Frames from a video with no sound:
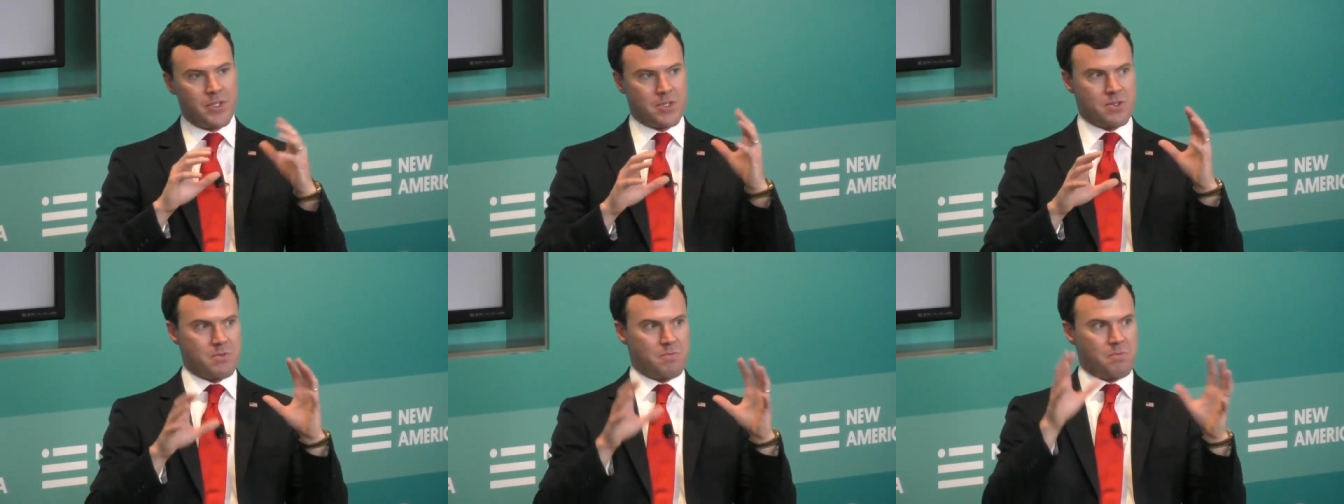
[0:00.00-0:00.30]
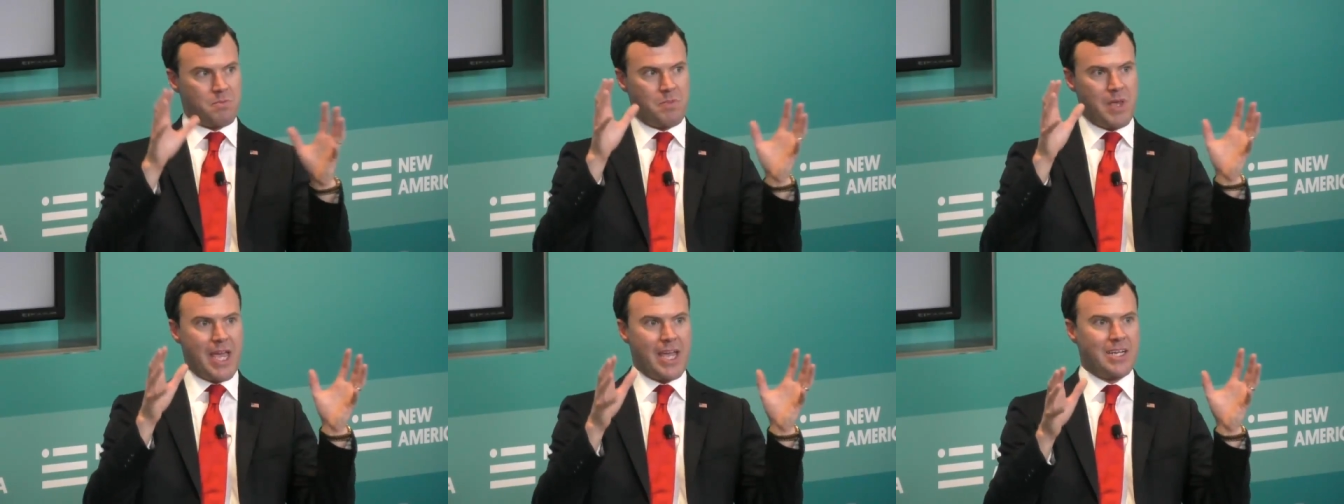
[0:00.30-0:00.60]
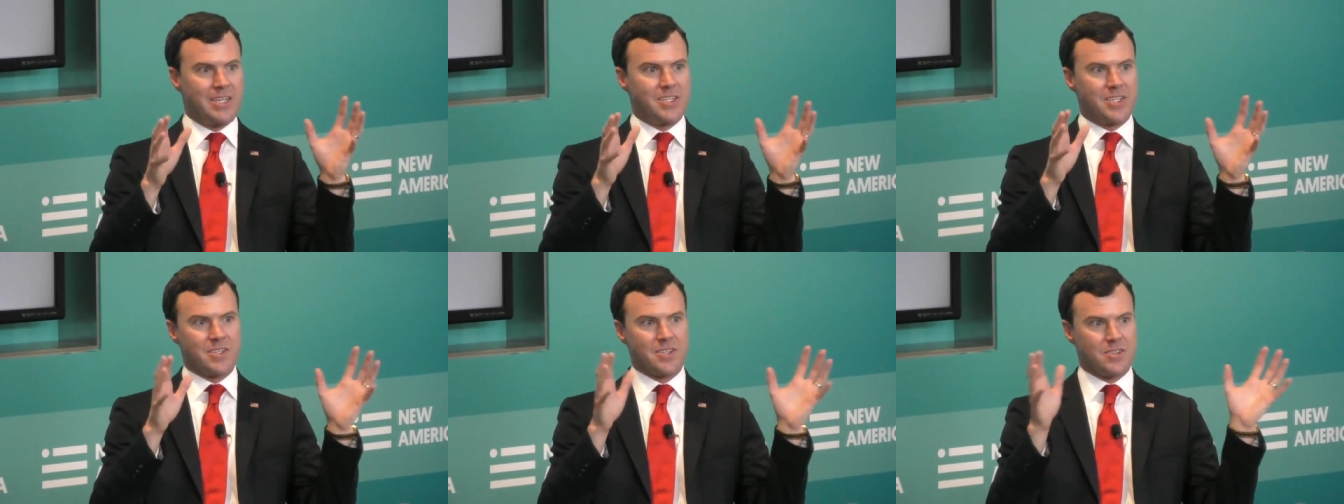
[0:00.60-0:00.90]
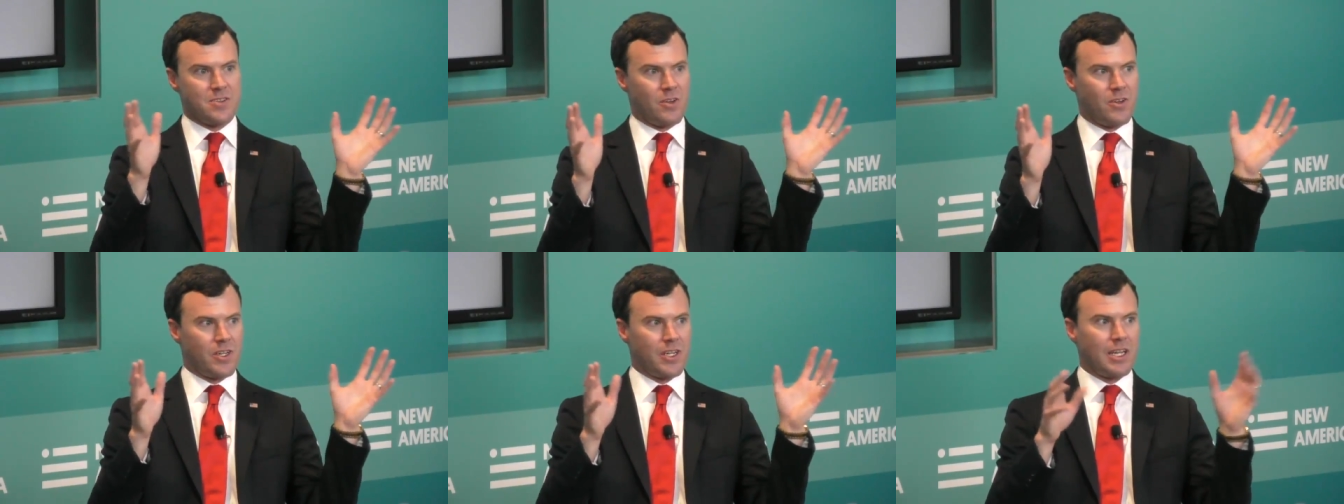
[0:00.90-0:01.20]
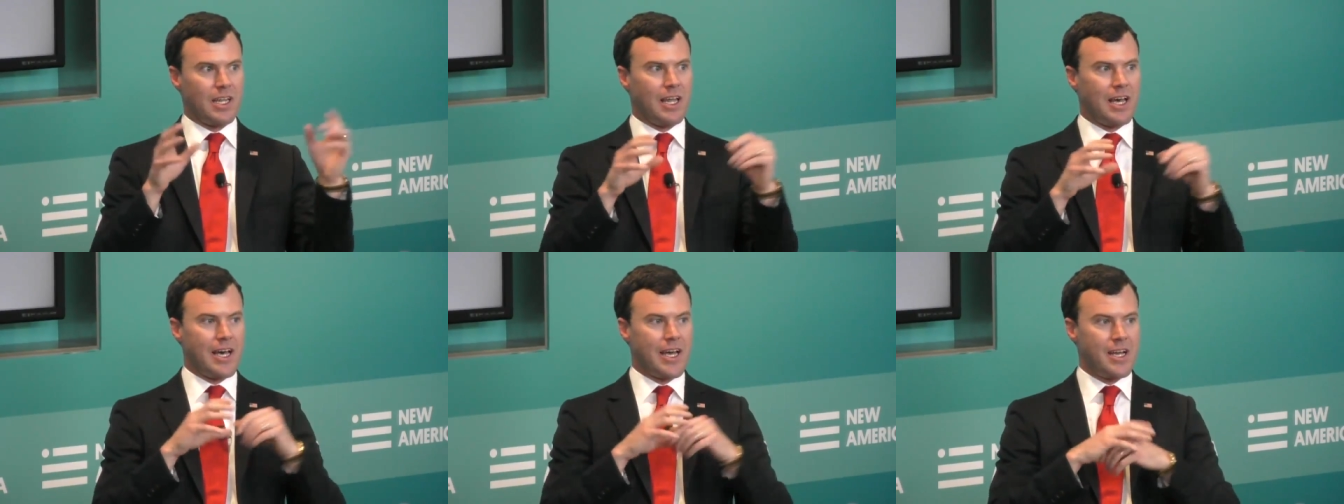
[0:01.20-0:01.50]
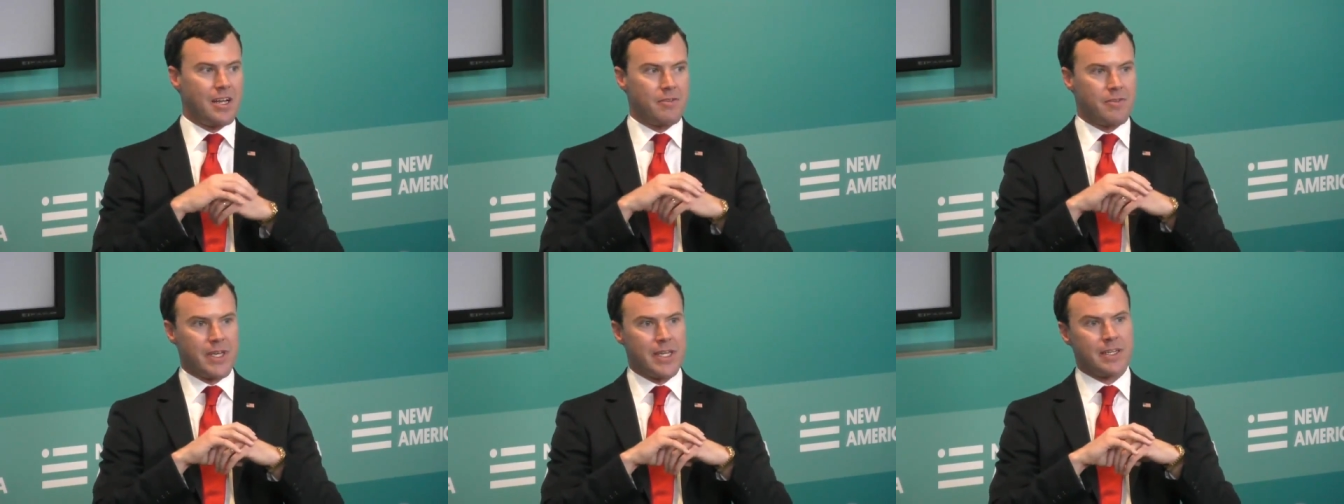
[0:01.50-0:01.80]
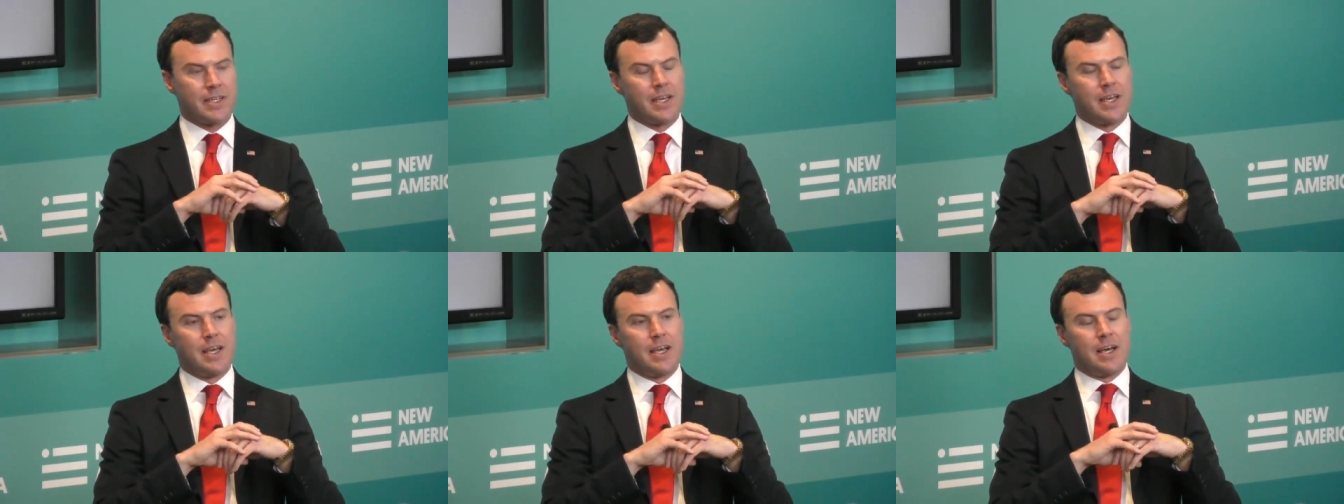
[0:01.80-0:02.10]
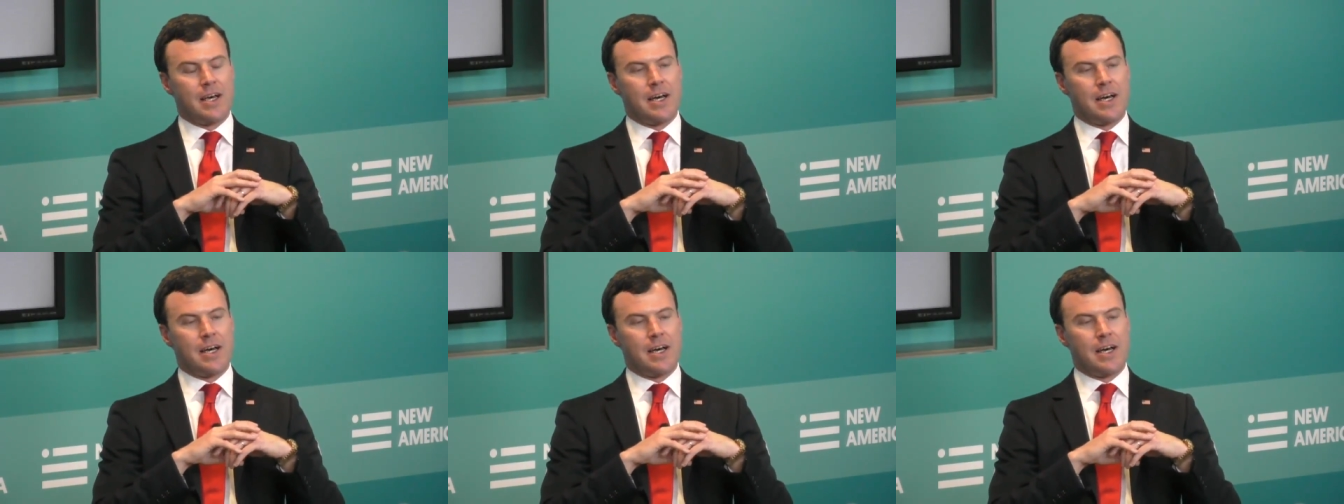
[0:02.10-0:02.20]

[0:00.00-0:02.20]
just pages online of it,